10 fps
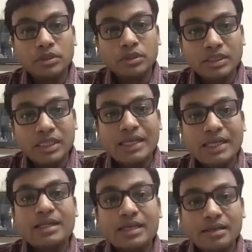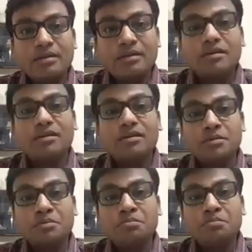get their
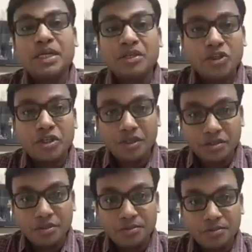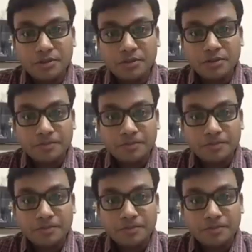better share in this business.